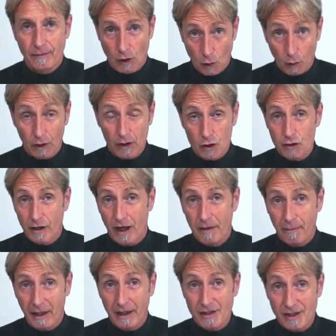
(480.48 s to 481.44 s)
You want to try
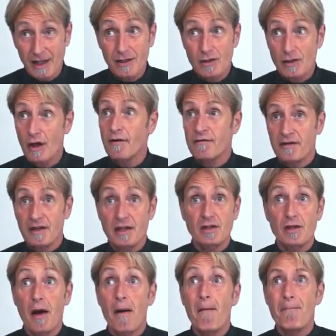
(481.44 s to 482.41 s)
and make sense of
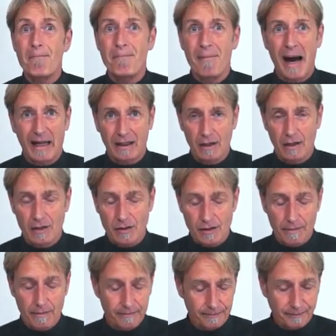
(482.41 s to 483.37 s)
this
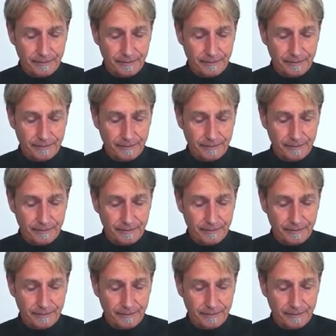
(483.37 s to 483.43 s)
madness.